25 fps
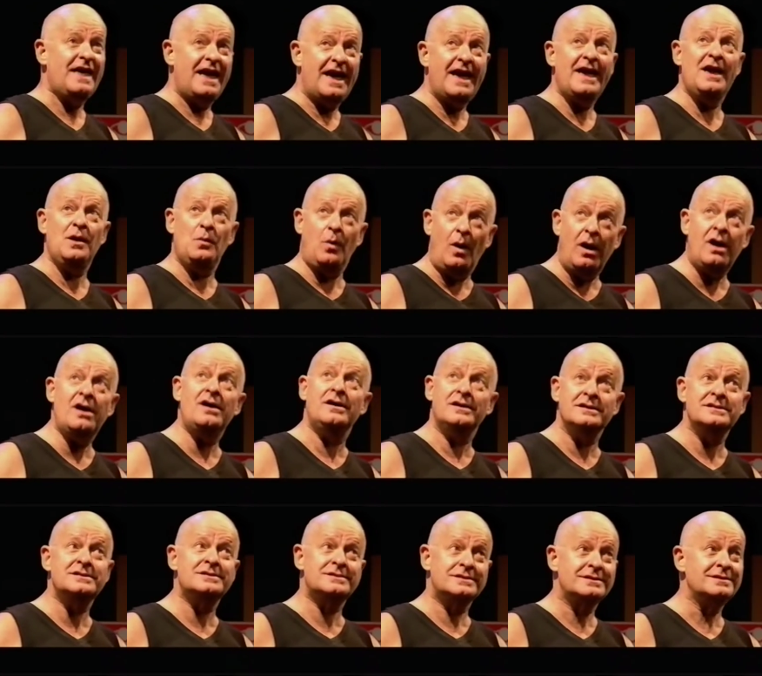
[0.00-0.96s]
there he
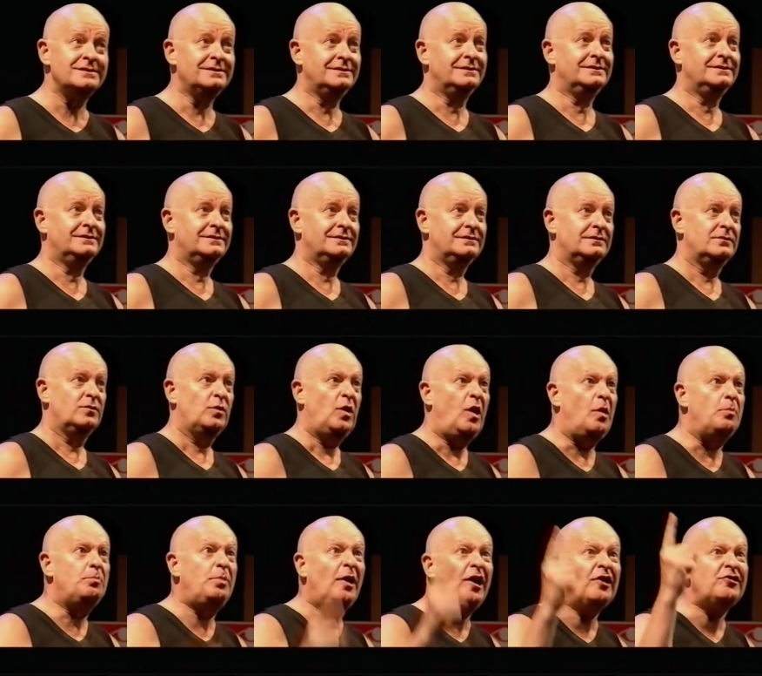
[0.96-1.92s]
was.
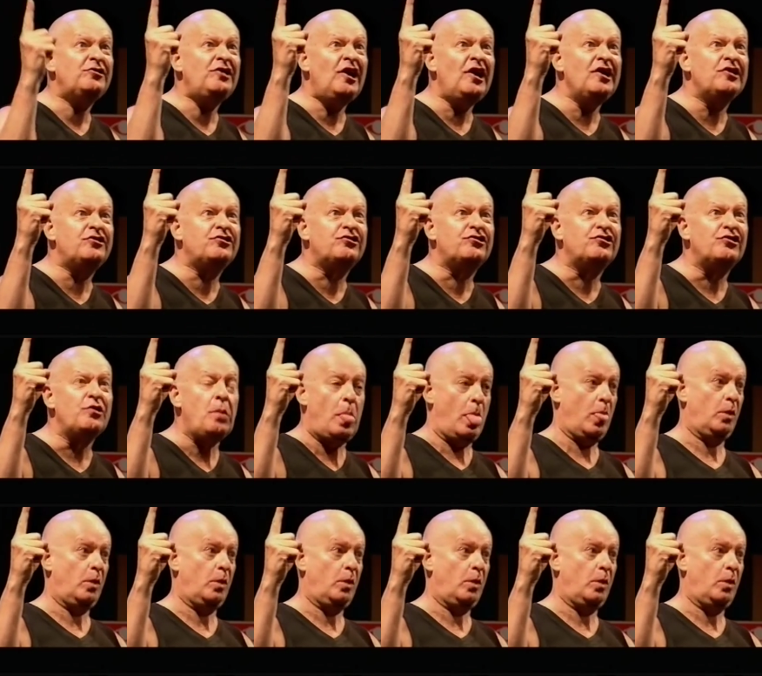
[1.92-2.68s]
Apartheid.